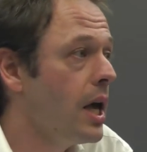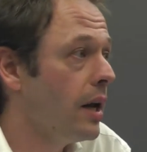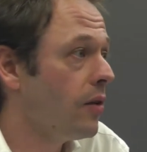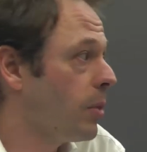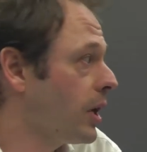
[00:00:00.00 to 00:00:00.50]

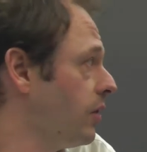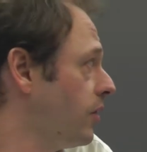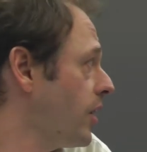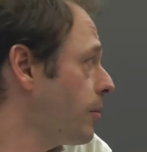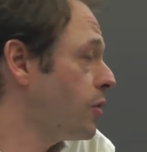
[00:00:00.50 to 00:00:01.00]
And it's by
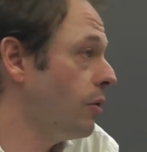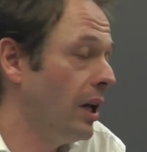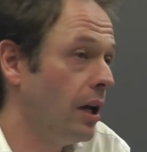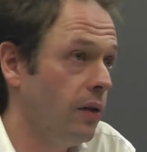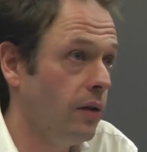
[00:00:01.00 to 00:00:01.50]

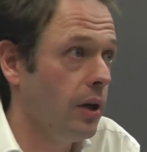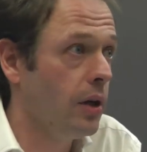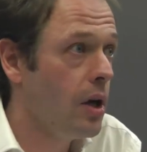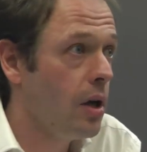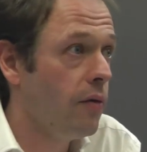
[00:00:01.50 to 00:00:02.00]

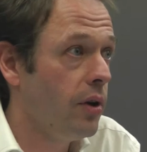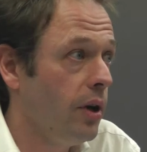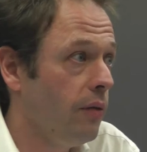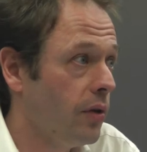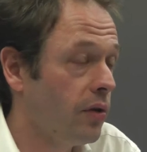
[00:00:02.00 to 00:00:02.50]
conceptualizing
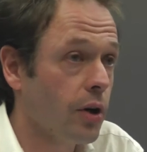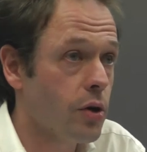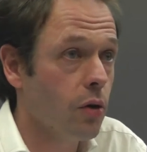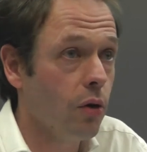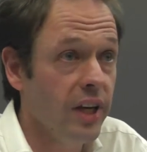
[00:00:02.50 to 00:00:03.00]
the
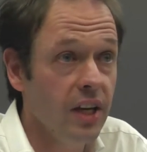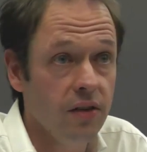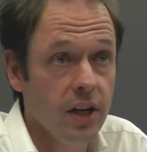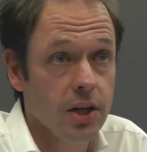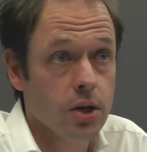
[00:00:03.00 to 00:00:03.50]
social or the
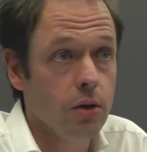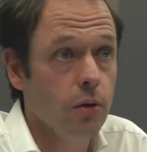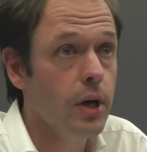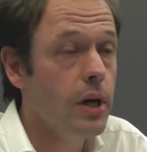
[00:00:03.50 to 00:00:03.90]
international